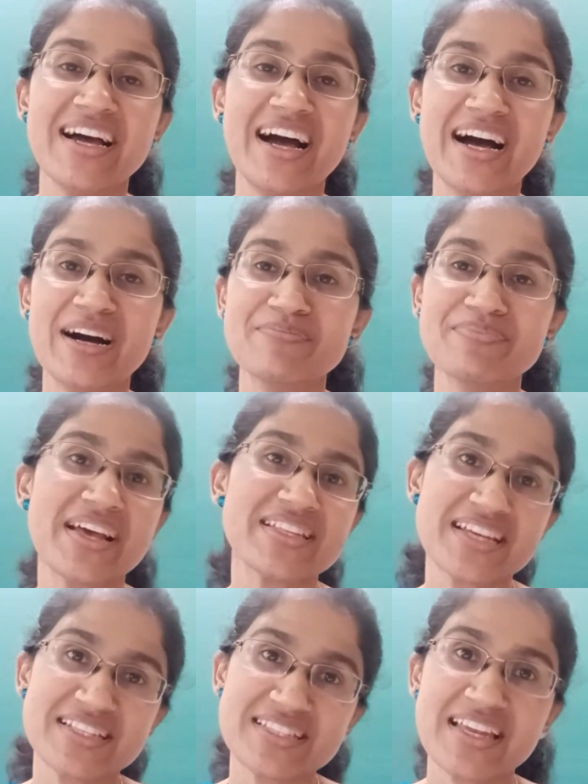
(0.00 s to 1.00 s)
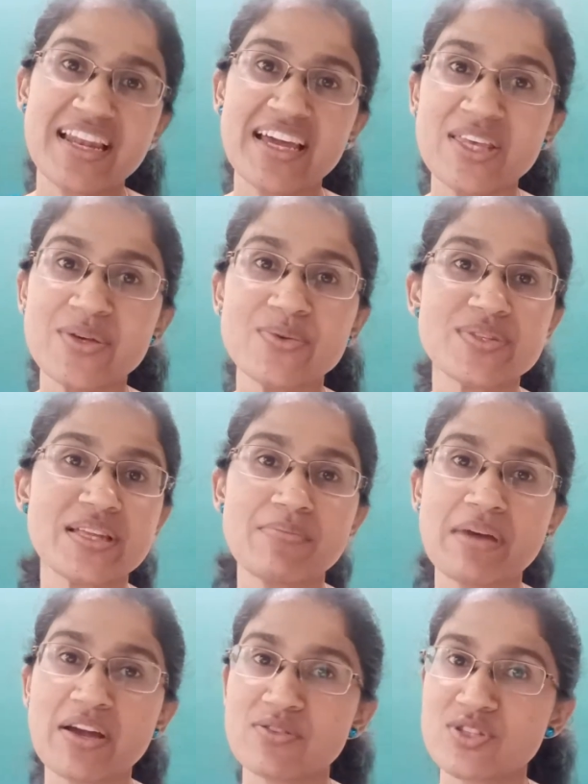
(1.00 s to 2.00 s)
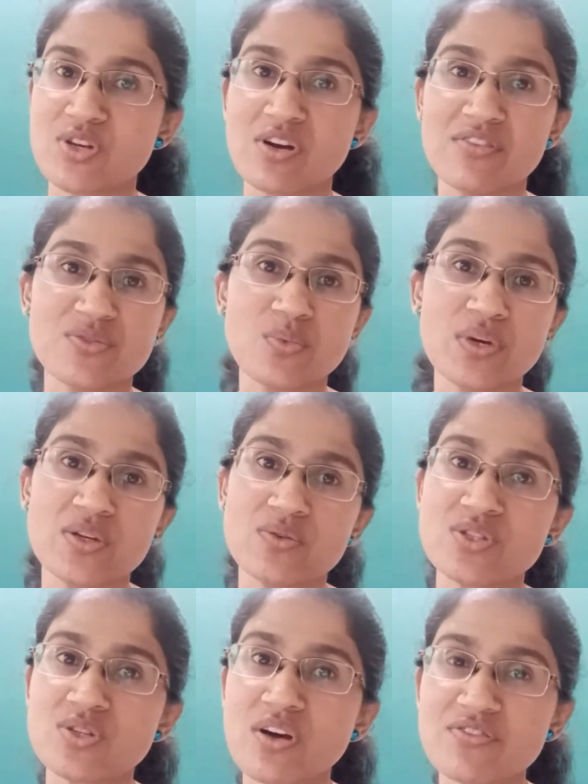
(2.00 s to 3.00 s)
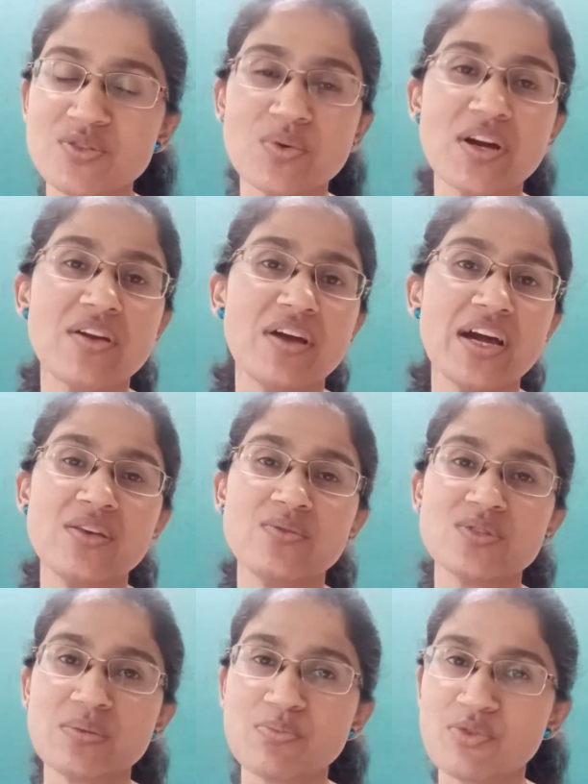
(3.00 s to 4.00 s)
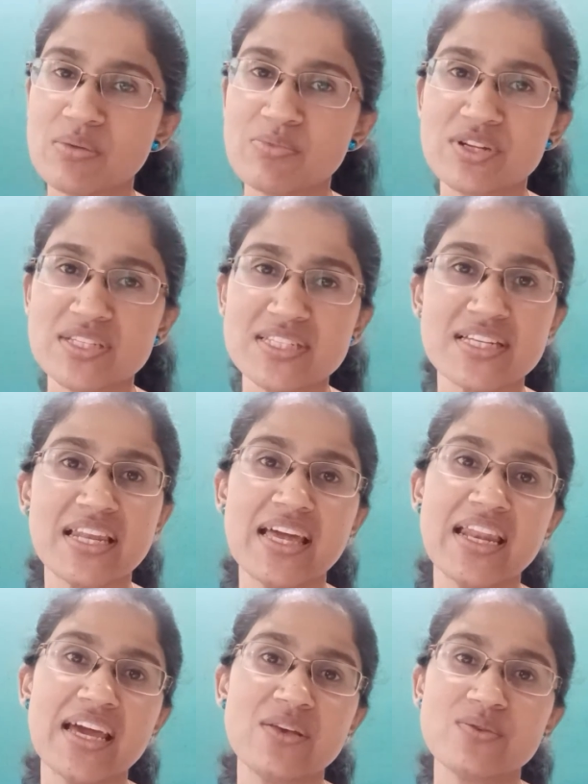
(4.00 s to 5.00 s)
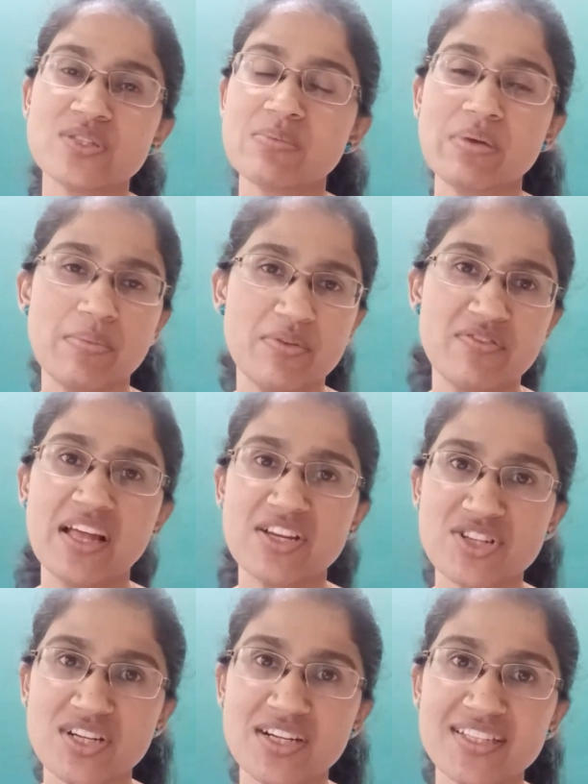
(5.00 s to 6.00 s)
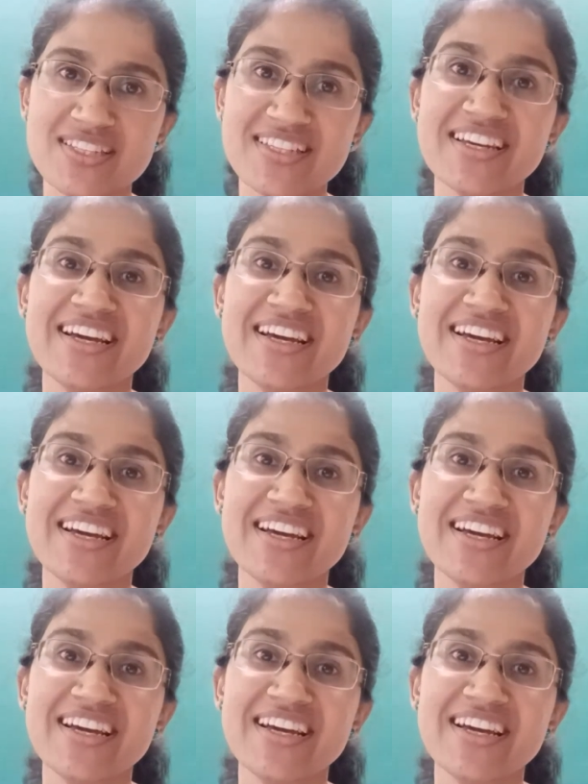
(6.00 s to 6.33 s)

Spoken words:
As I said, I used the Microsoft Windows software, I used the pre-printed, and I used the paper flashcards.